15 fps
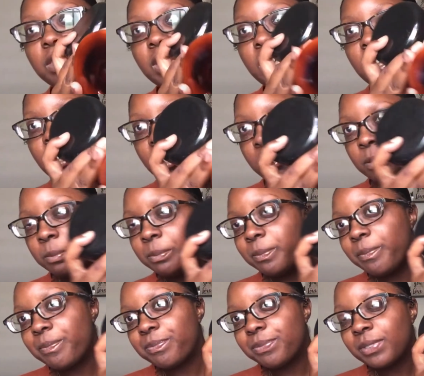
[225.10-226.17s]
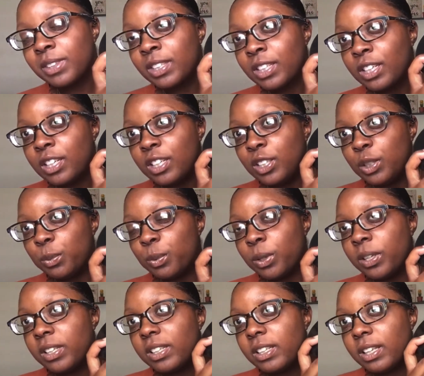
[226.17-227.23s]
theme. You
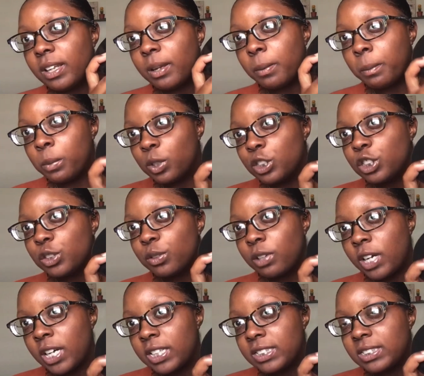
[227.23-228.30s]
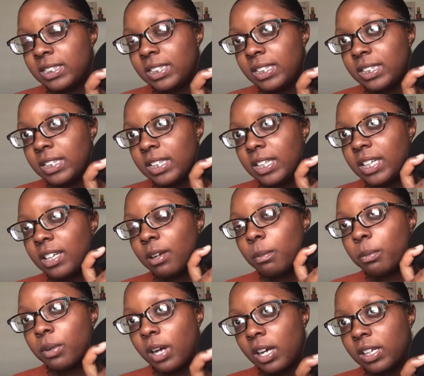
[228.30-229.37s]
want moisturizing
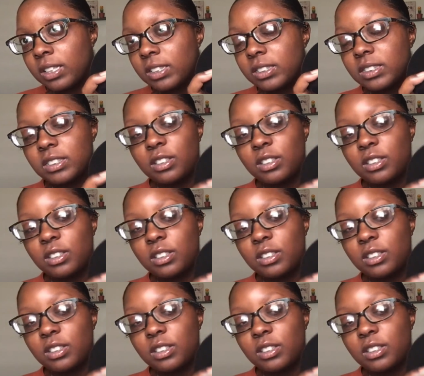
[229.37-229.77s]
products.